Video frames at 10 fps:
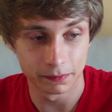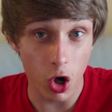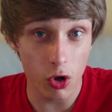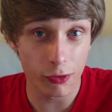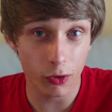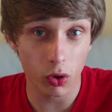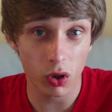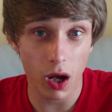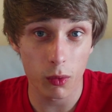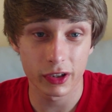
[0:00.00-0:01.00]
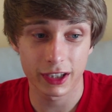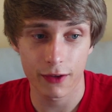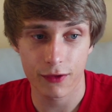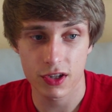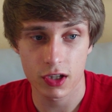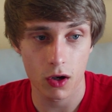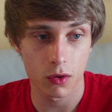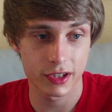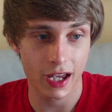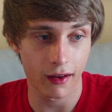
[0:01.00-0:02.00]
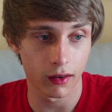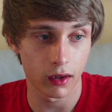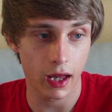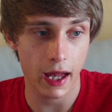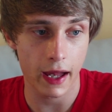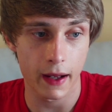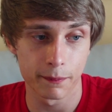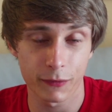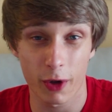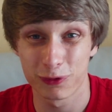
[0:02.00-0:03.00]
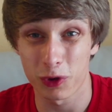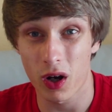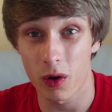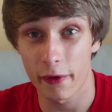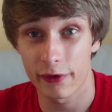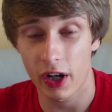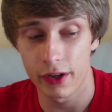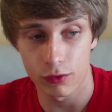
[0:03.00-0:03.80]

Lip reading: Overall, I would give this hotel a 4 out of 5